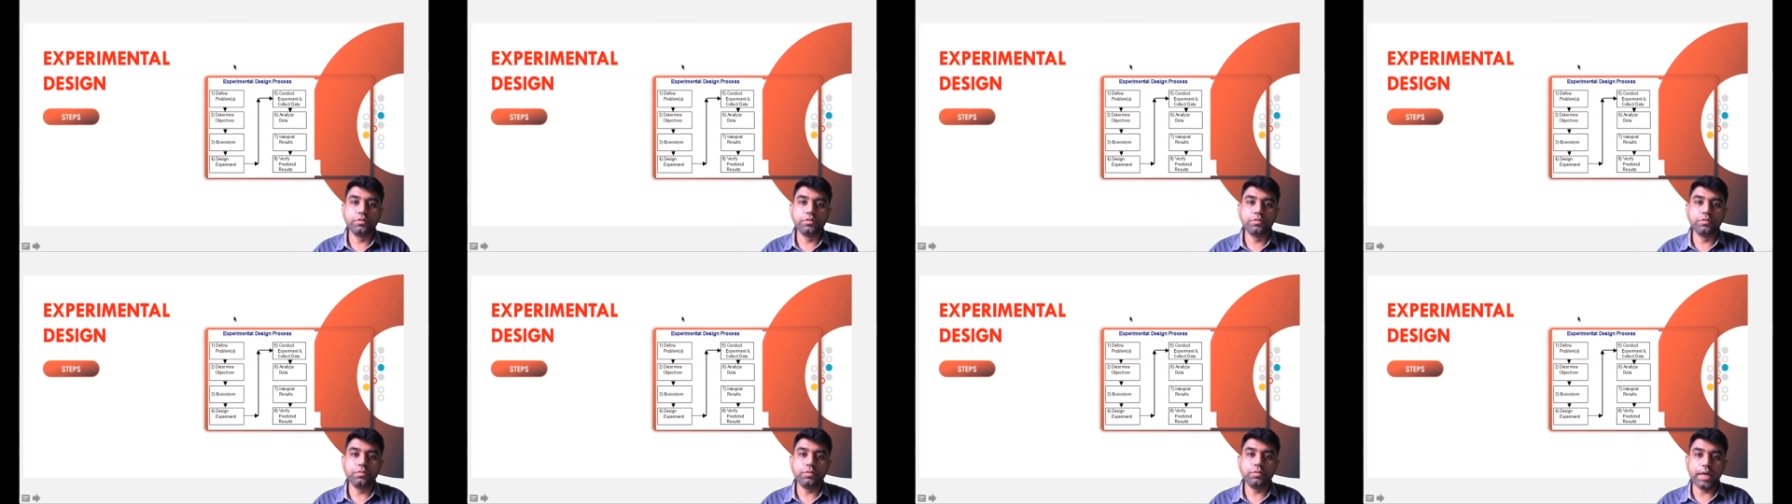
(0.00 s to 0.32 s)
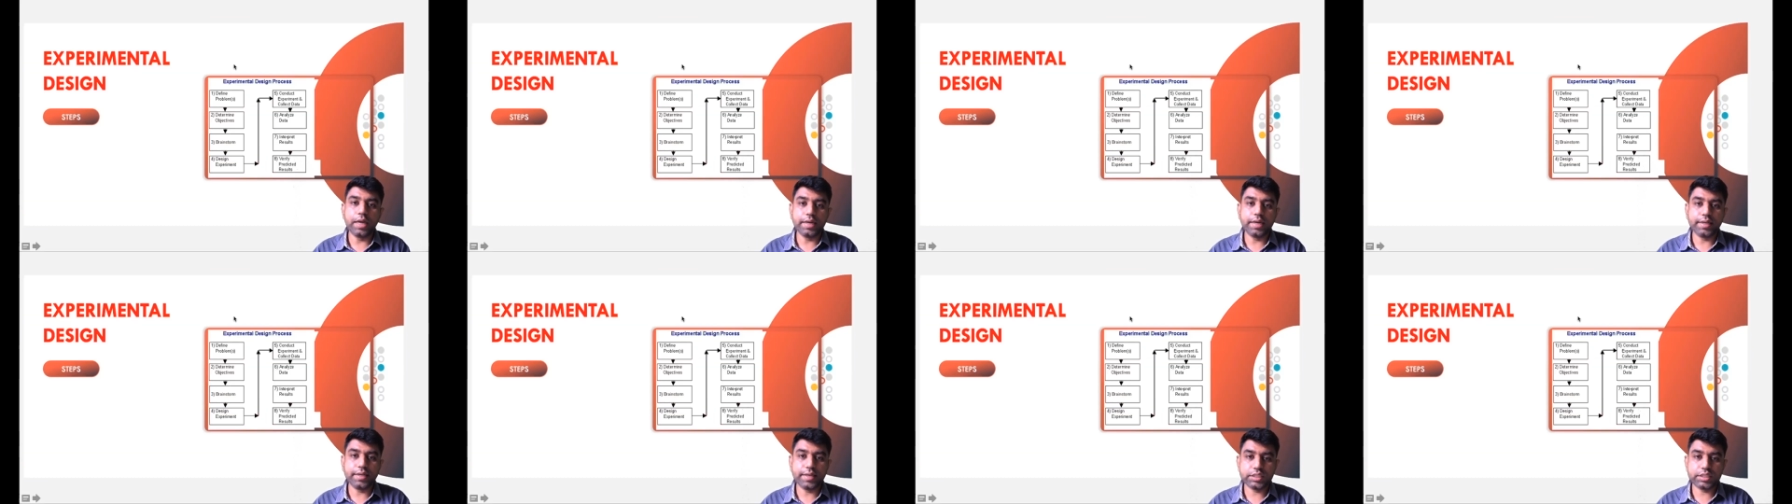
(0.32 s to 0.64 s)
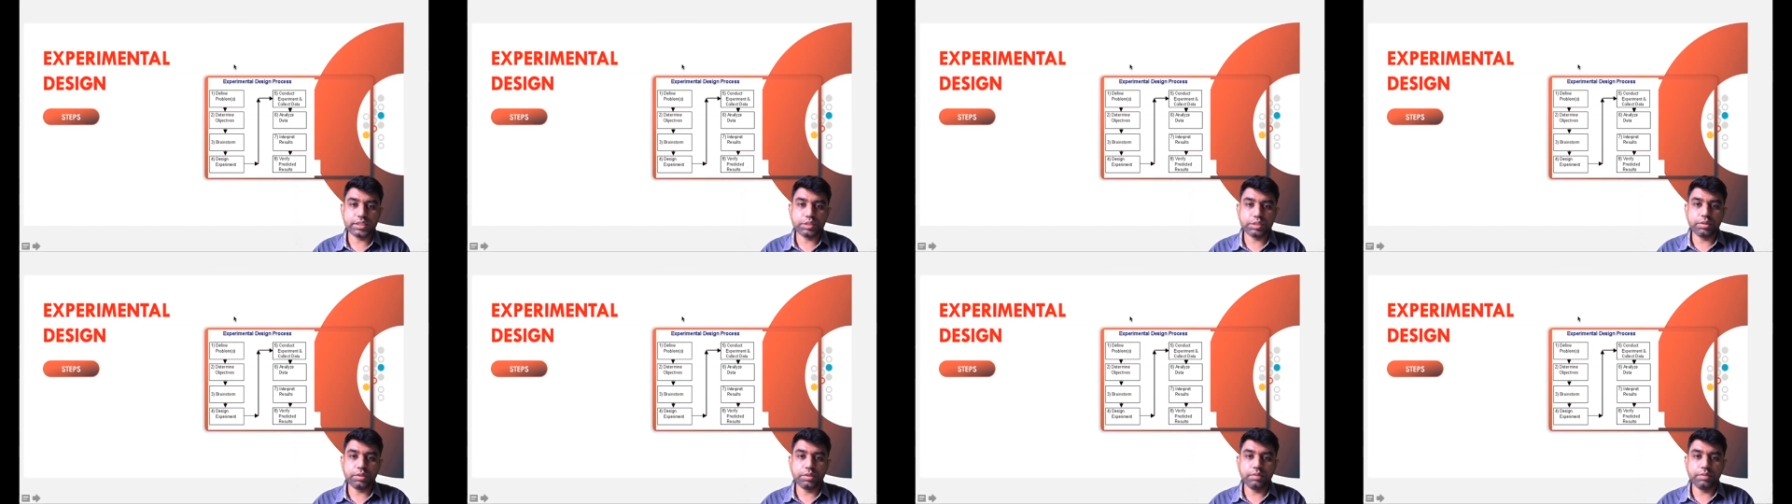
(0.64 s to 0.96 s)
do any
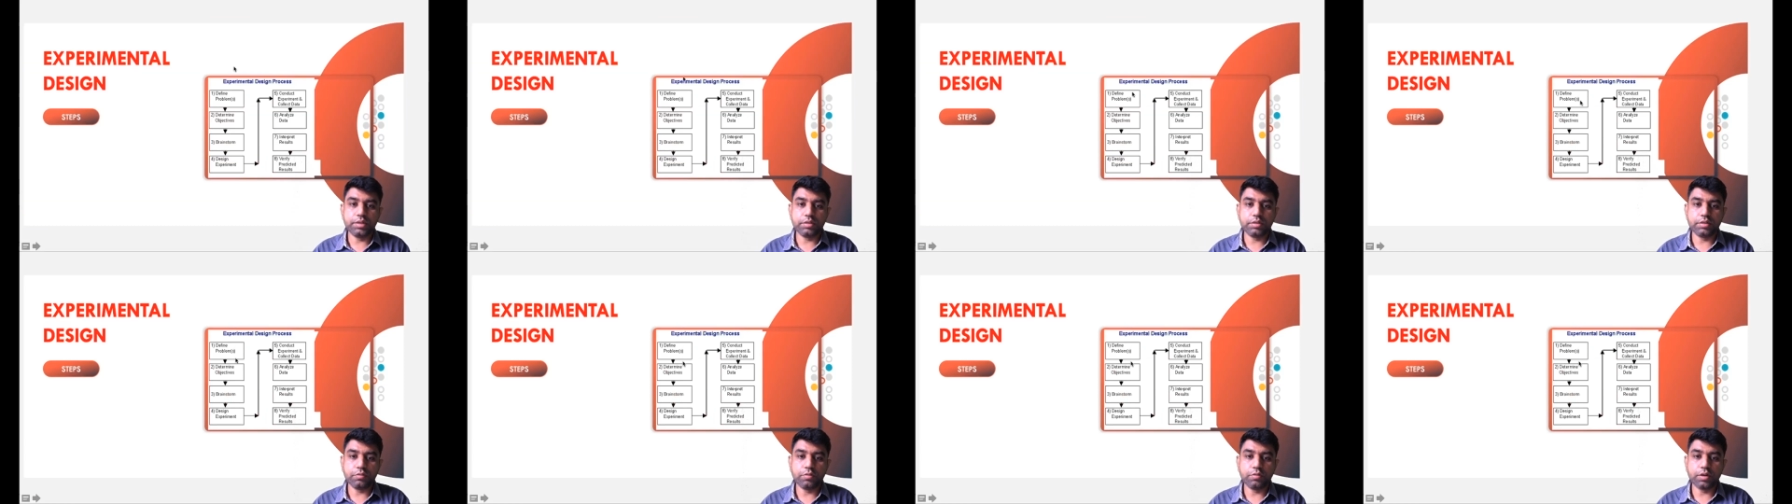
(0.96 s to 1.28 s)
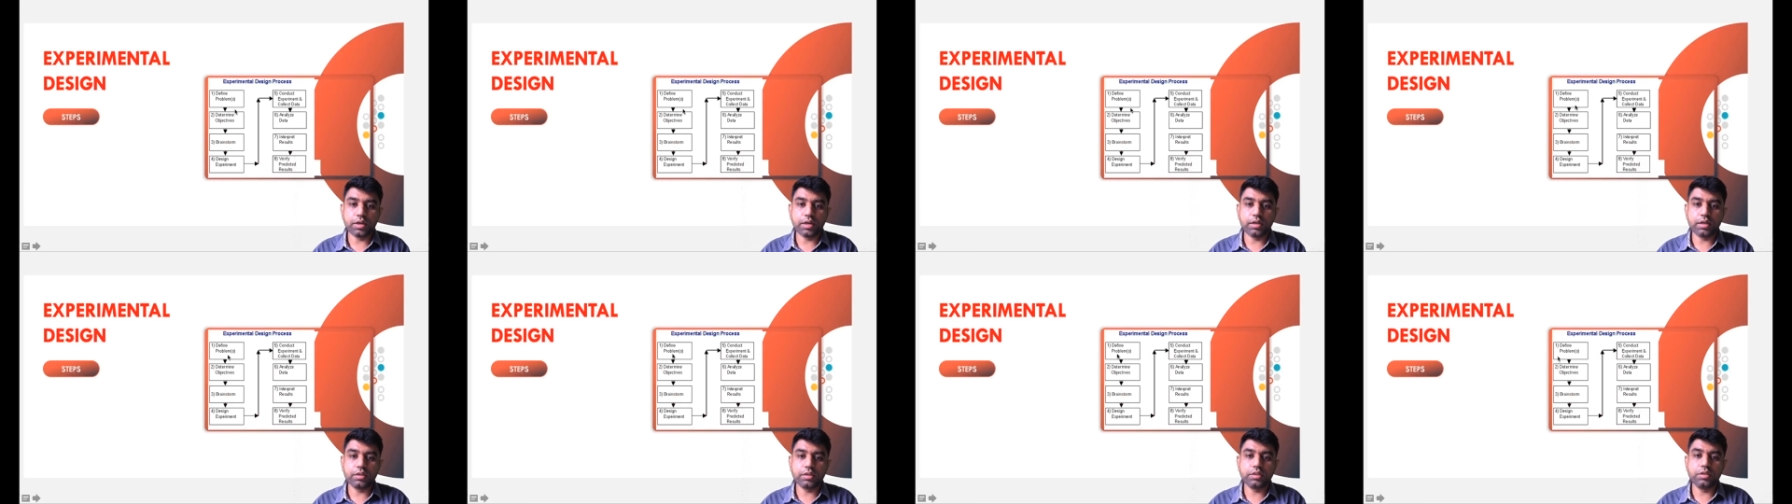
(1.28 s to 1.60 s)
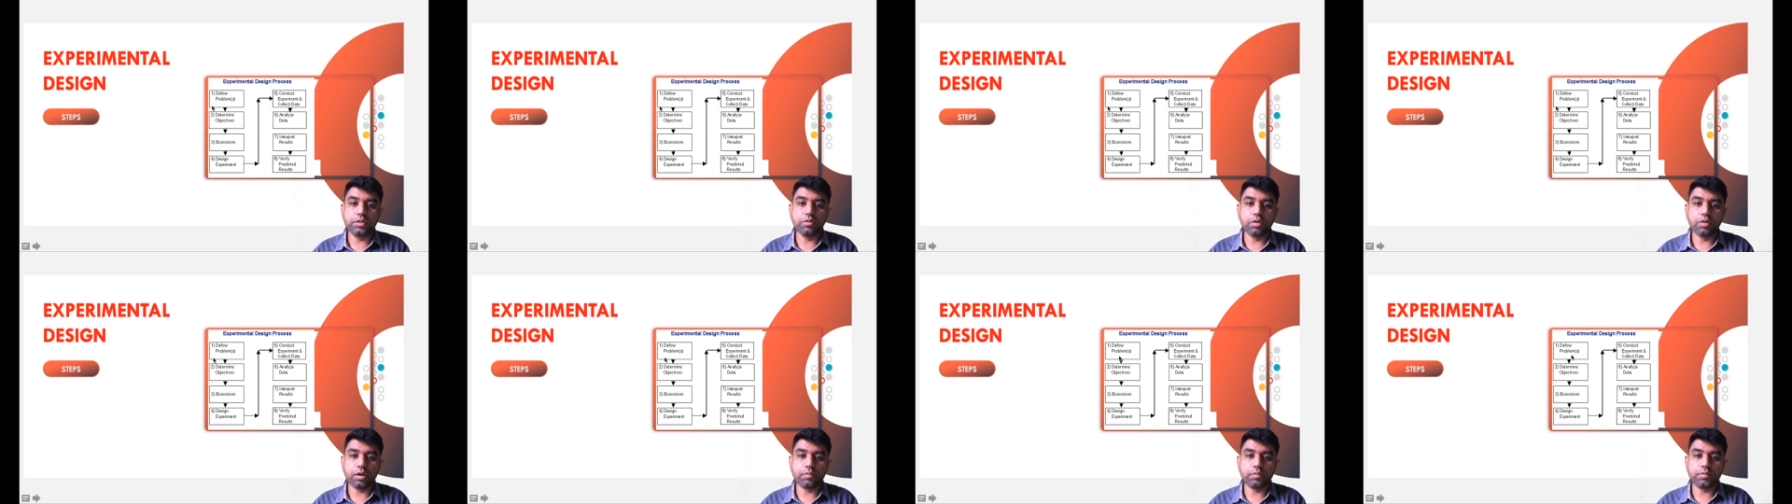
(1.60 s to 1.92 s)
experiment, what are the
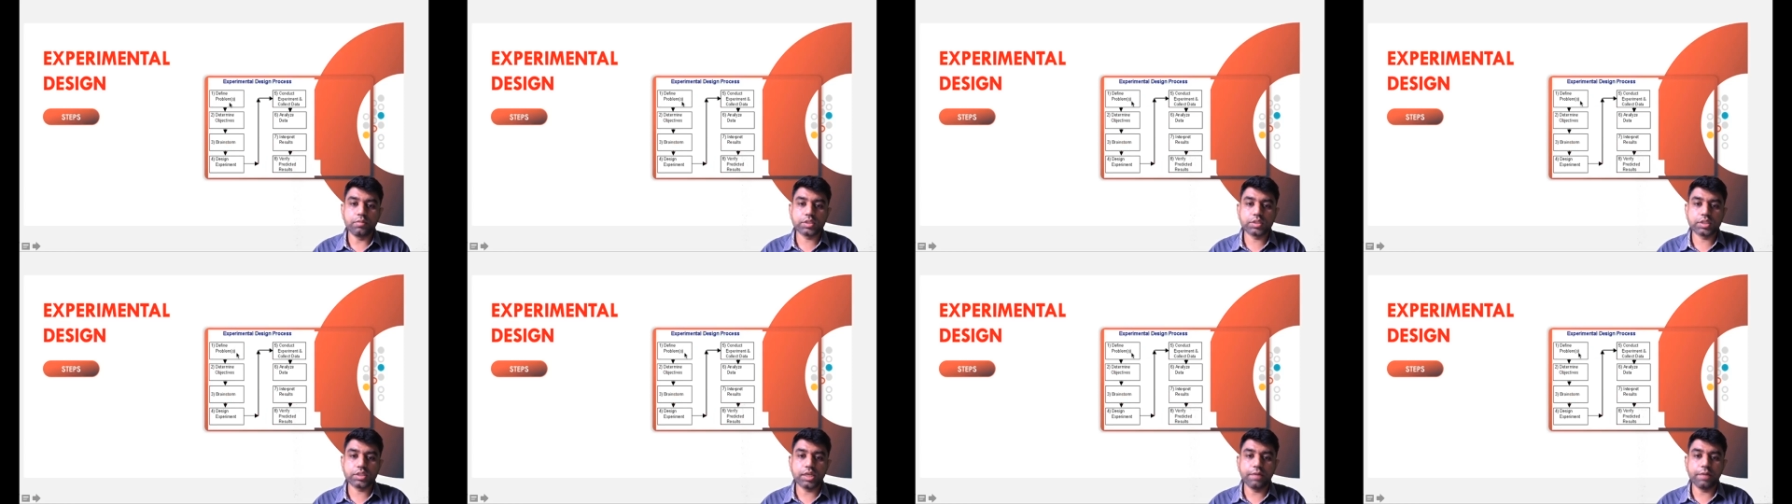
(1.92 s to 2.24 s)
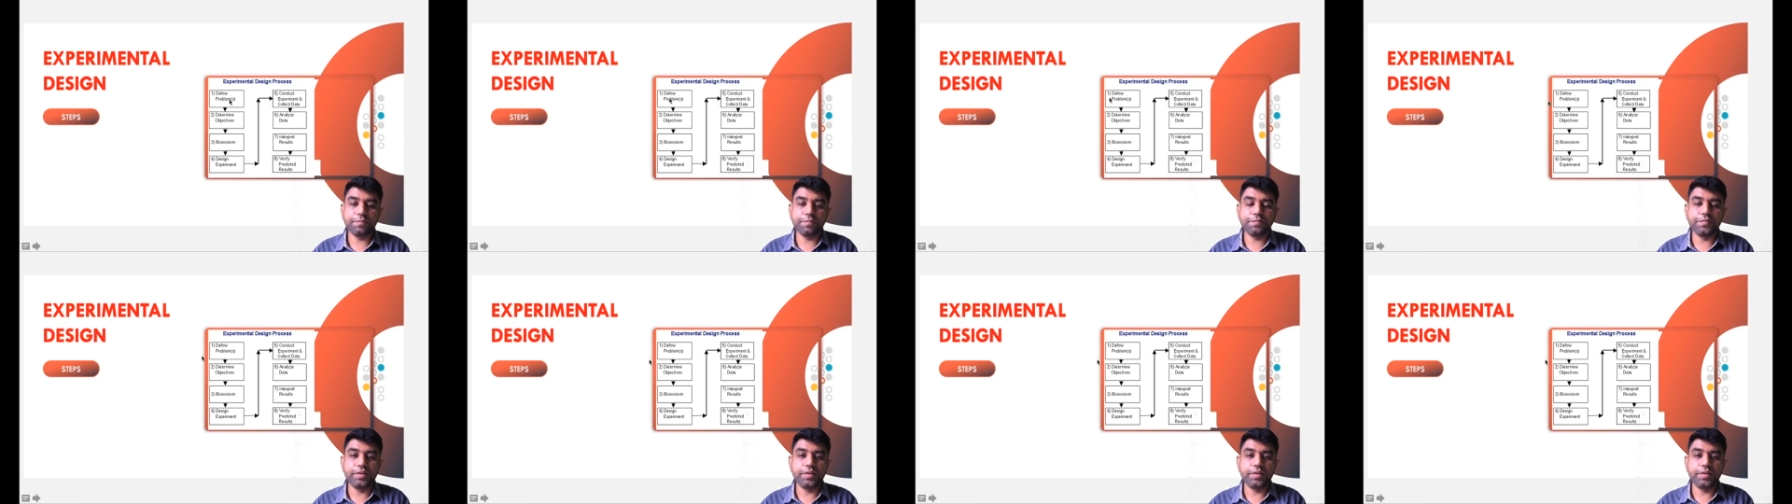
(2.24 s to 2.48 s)
normal steps?